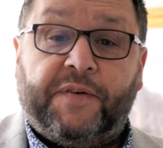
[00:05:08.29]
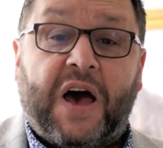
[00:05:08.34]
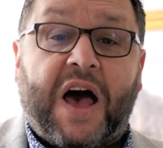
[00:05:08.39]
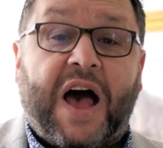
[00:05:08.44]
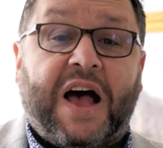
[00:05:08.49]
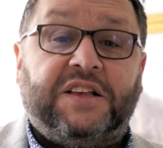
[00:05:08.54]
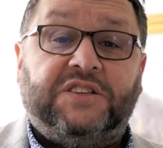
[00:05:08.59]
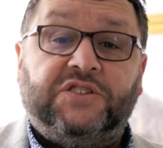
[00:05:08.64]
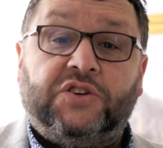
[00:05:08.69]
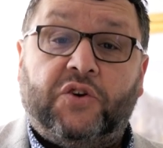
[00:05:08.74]
for
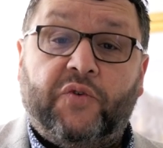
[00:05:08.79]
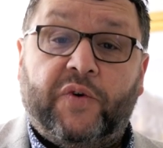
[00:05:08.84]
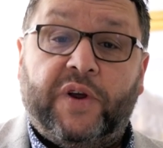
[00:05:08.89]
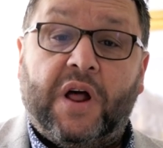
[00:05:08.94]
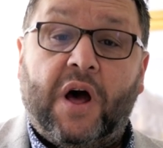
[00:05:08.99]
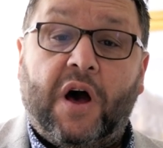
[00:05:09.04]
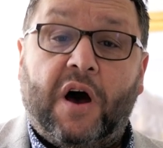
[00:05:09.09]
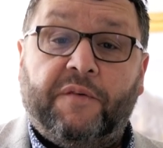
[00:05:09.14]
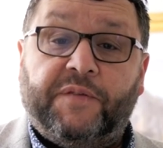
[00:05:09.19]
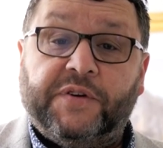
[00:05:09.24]
Hatzola
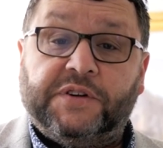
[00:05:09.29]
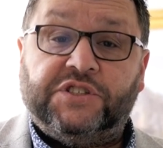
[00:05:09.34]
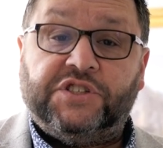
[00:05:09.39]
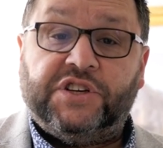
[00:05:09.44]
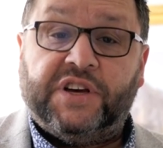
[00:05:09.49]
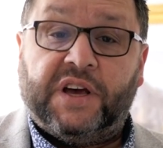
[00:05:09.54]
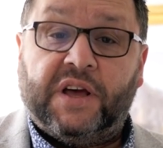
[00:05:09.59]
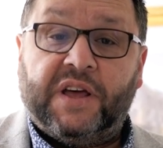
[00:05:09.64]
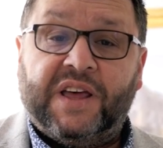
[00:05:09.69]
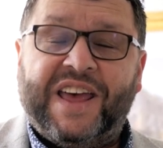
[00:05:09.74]
in
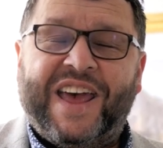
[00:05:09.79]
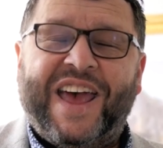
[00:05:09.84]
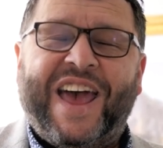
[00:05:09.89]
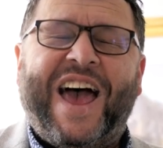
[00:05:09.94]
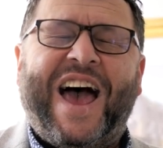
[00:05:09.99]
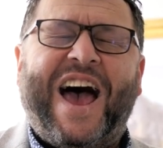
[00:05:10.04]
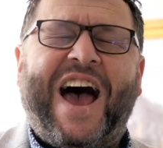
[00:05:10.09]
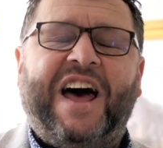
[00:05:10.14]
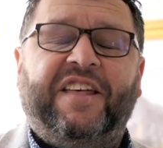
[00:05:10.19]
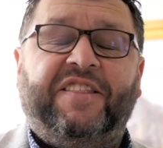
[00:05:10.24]
Hertfordshire,
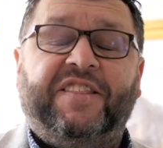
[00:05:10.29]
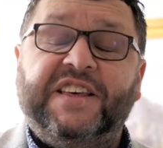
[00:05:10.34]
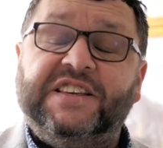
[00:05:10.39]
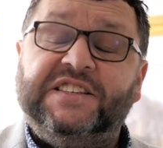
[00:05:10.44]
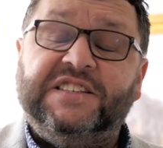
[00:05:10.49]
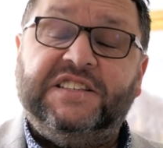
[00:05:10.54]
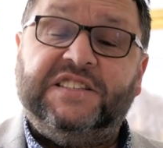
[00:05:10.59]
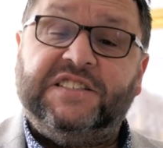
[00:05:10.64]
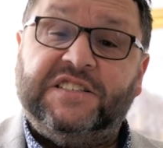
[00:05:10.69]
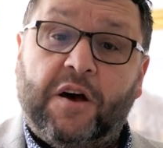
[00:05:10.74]
and
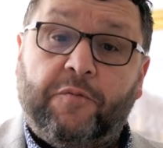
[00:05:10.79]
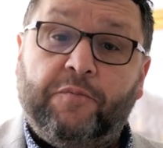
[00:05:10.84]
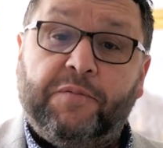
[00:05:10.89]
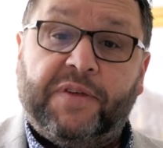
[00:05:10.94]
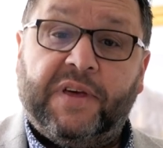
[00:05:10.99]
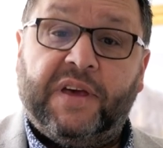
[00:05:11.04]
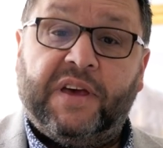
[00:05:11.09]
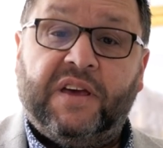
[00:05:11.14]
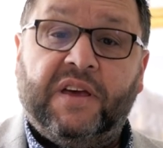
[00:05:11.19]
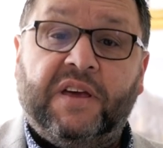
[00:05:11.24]
this is
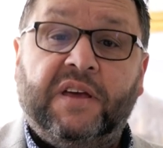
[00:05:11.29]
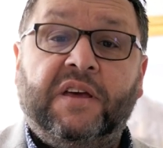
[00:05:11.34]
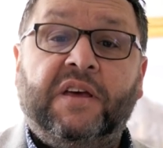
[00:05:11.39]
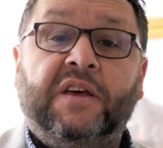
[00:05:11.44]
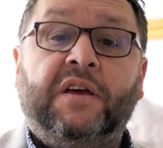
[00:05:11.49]
something